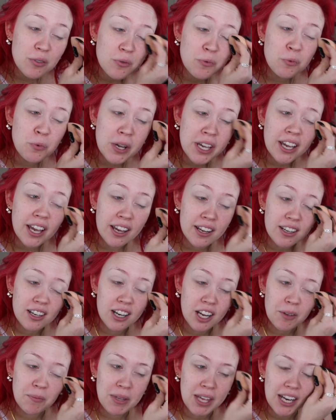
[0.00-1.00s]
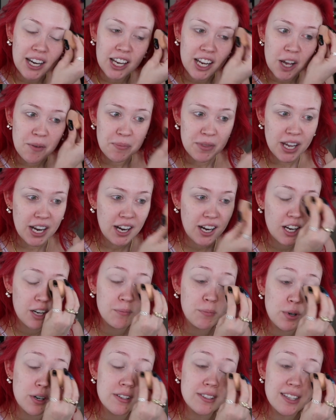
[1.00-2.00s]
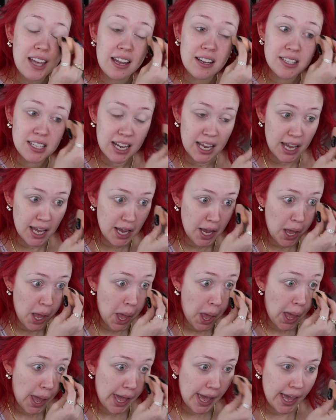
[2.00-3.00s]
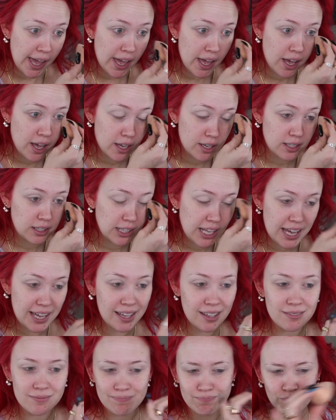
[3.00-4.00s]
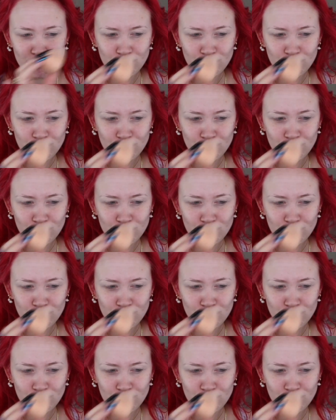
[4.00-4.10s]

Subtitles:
We ended up getting up there and presenting, and like